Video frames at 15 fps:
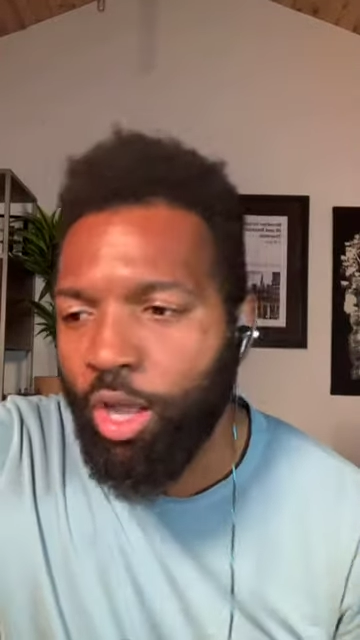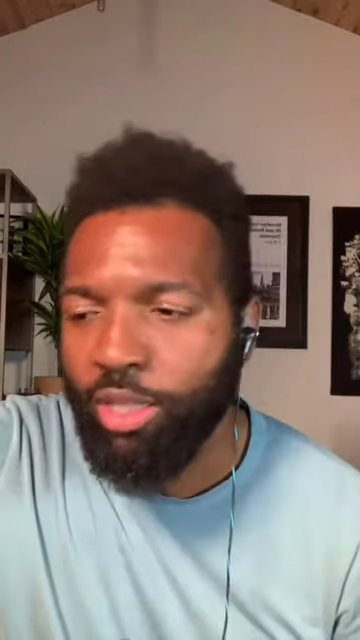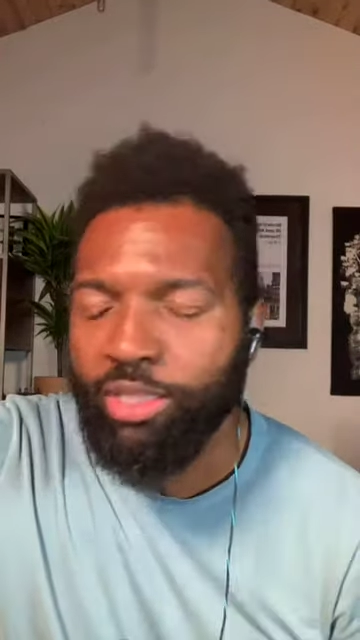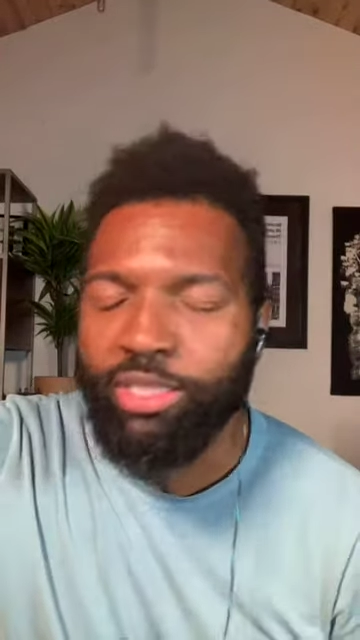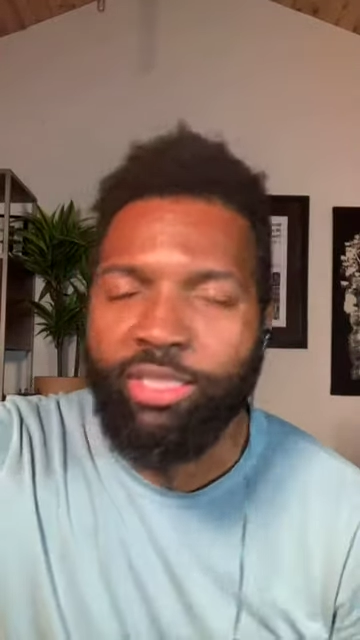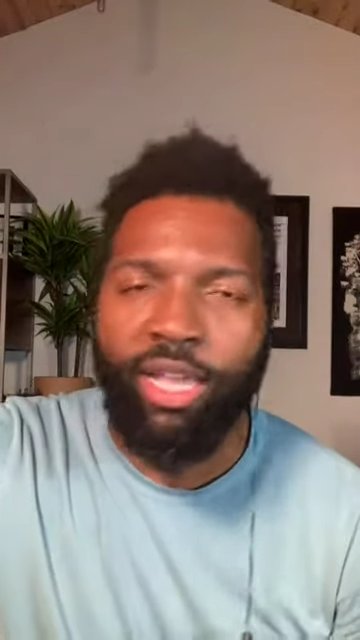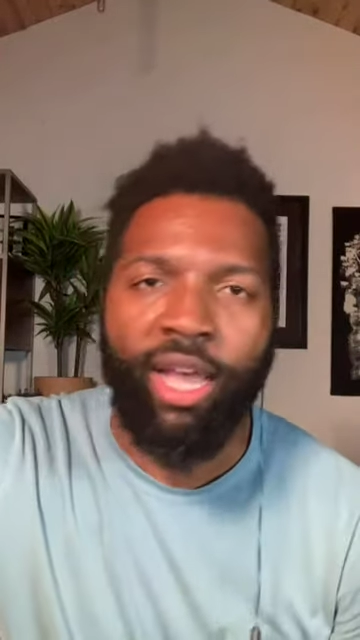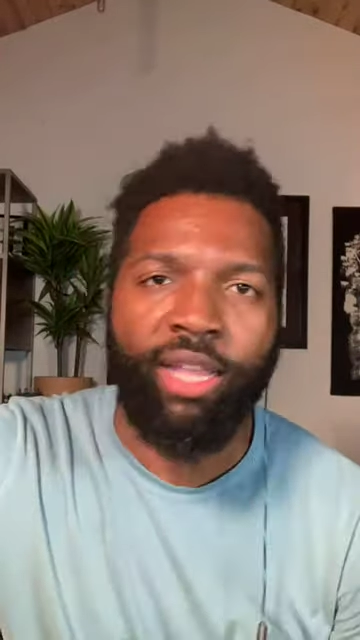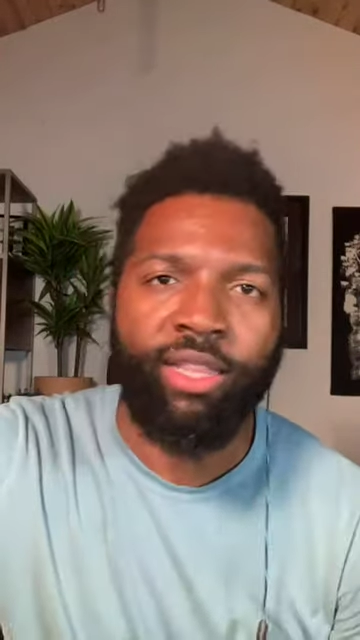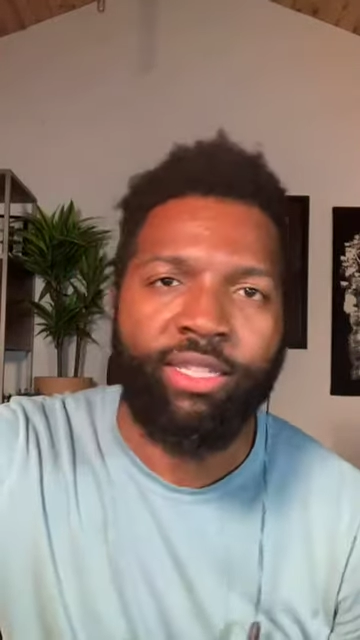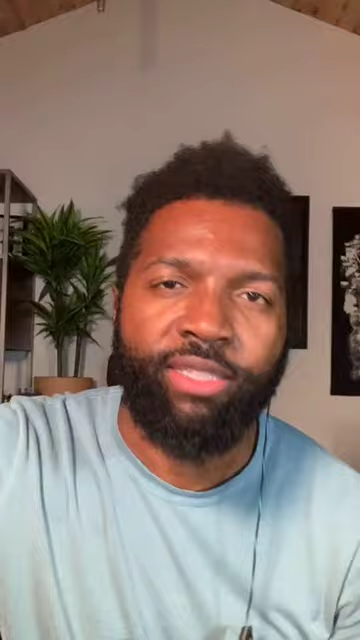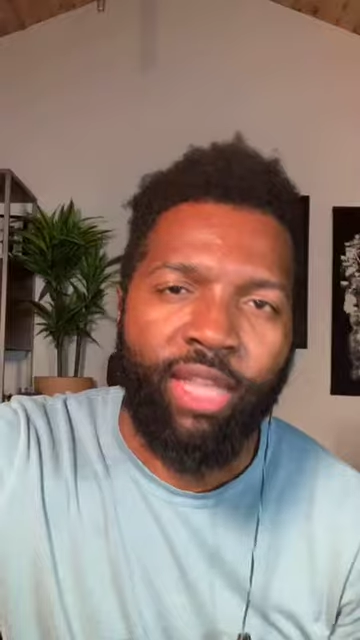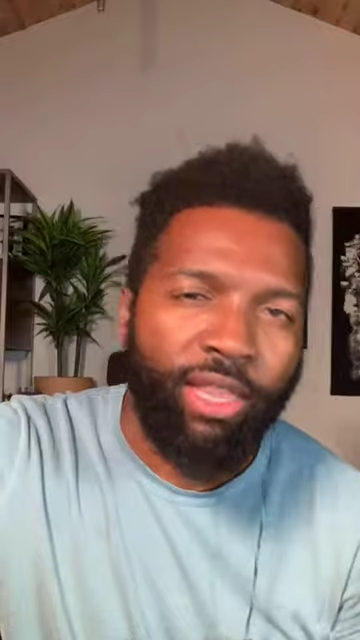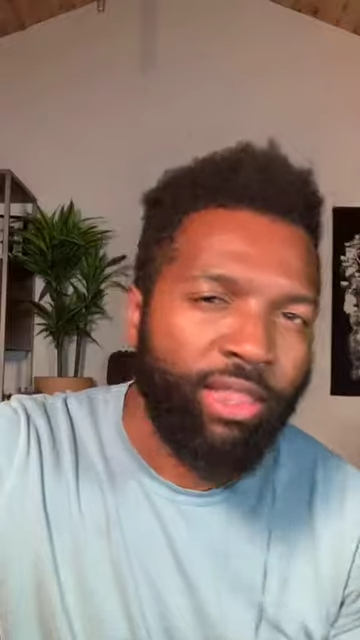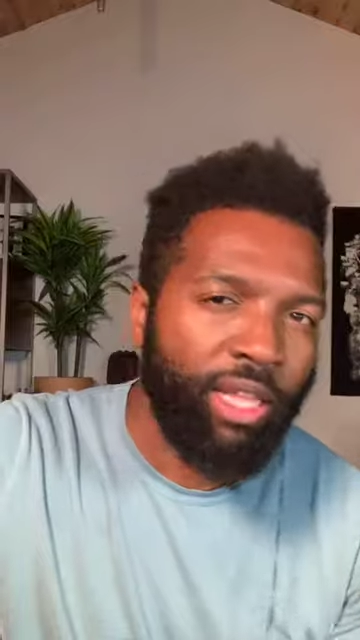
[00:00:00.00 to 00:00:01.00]
There is a
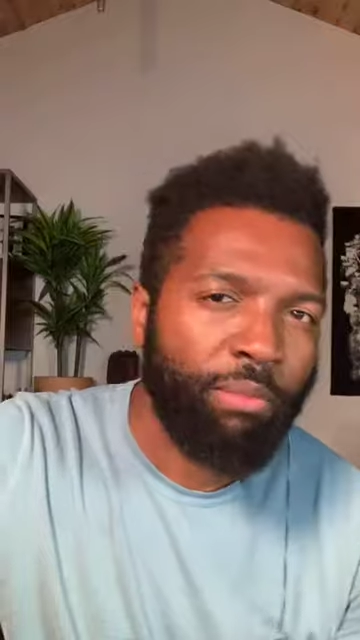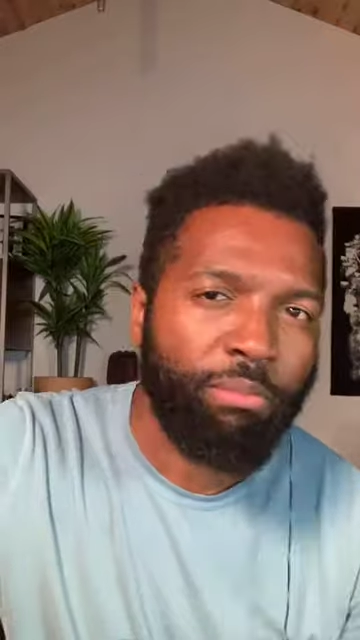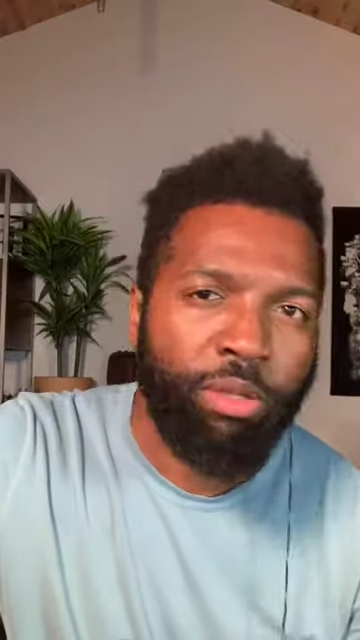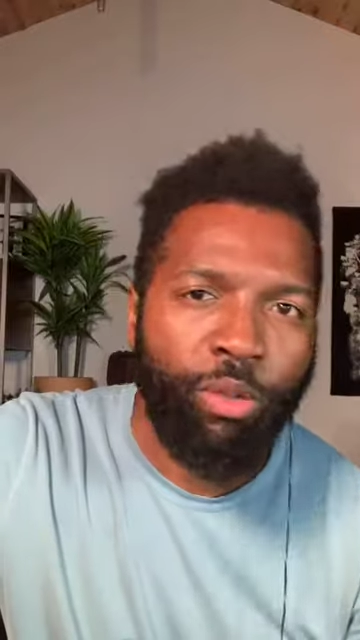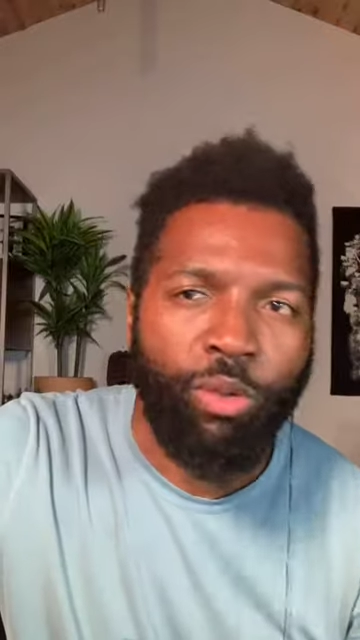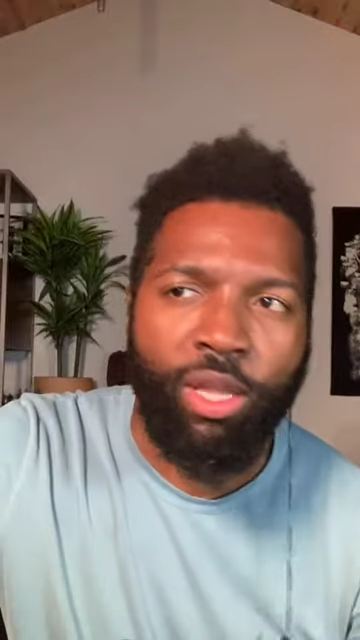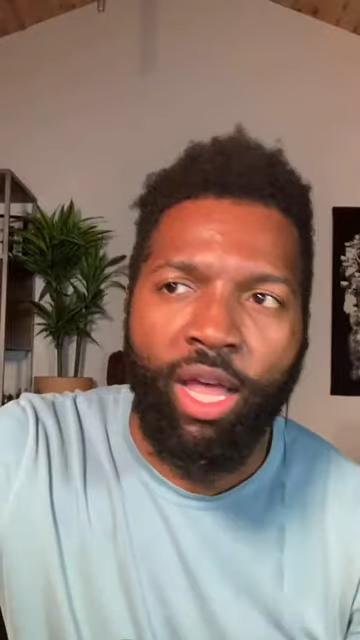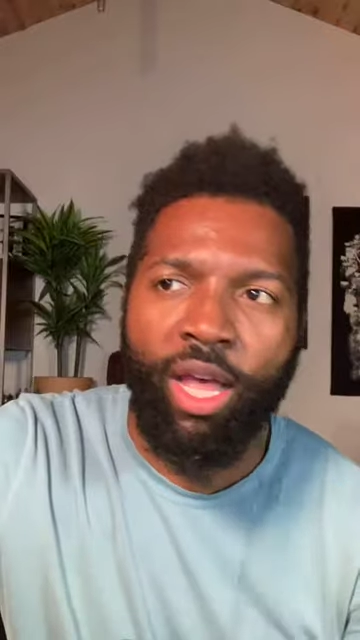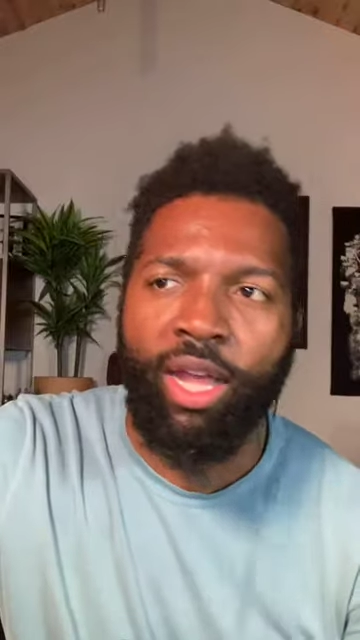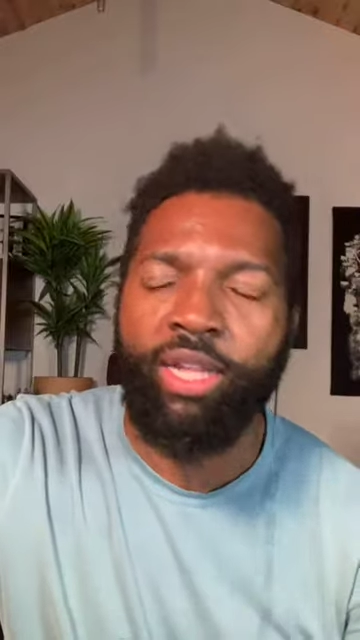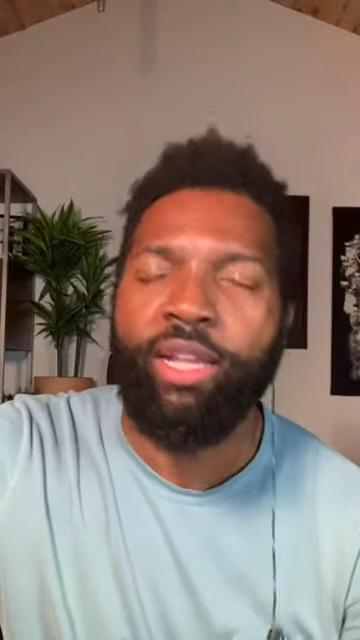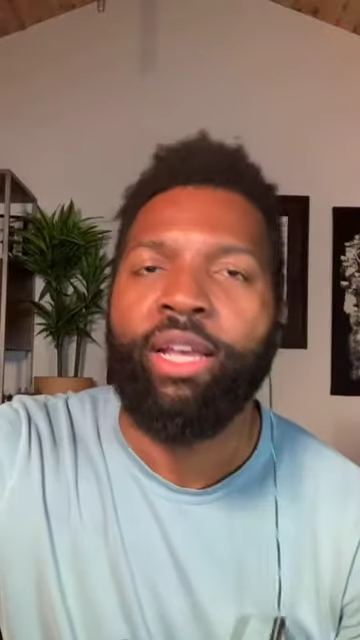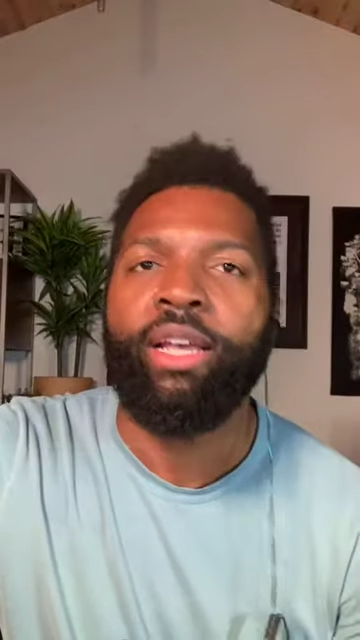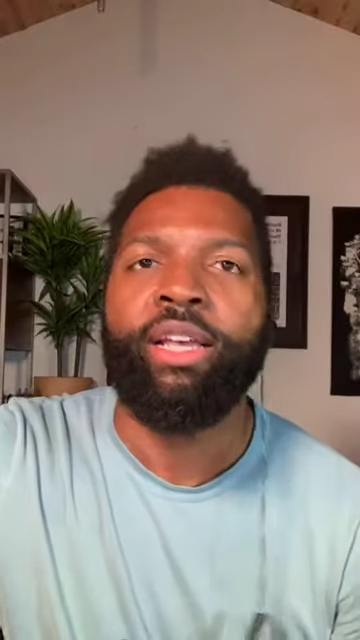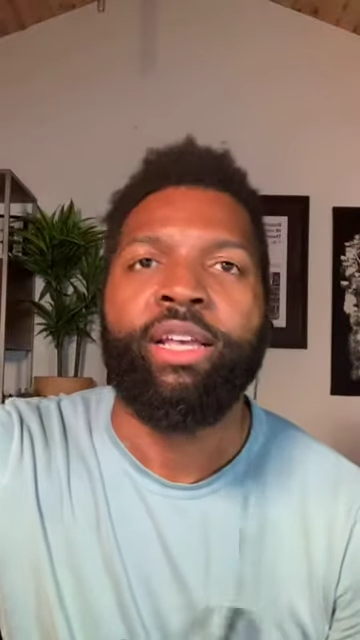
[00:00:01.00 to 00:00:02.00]
lack of
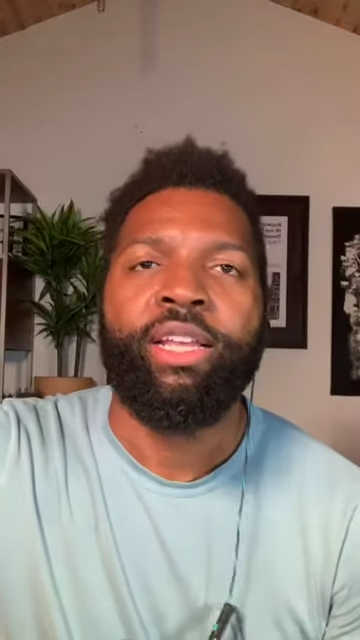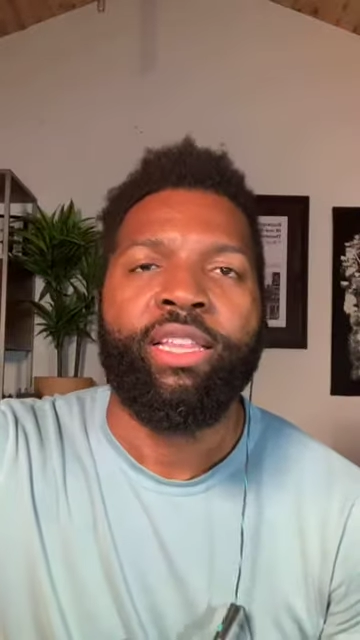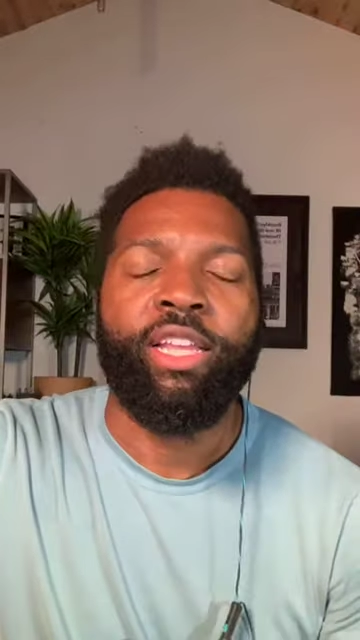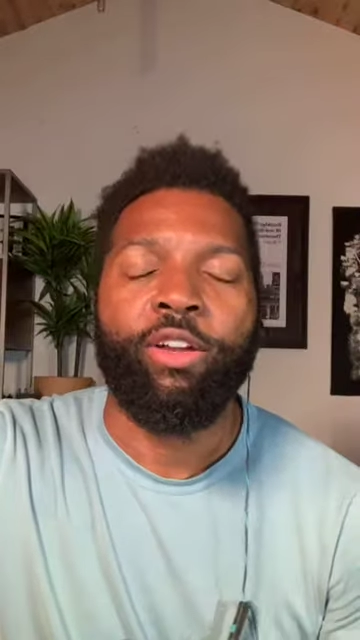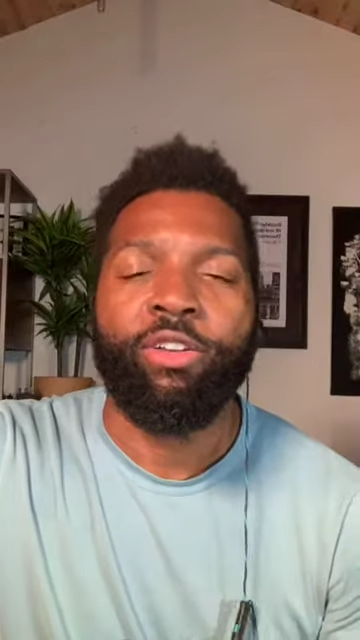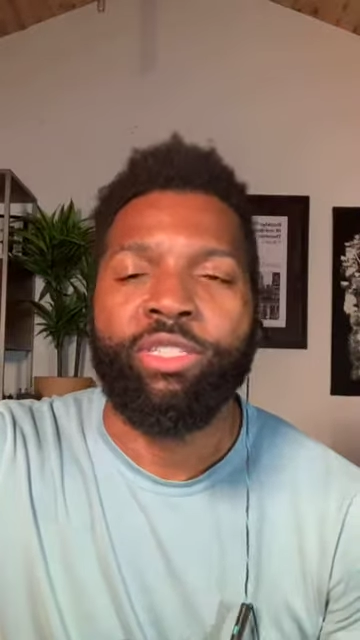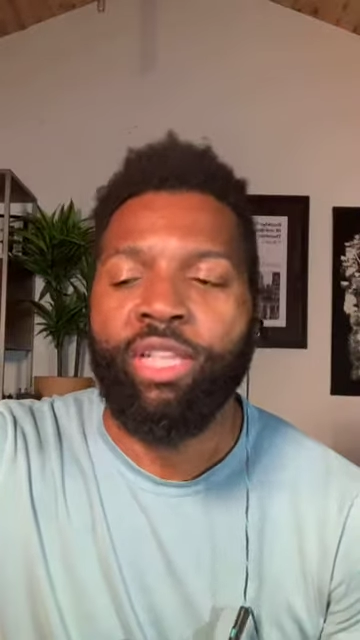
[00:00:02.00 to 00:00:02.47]
prosecutors' willingness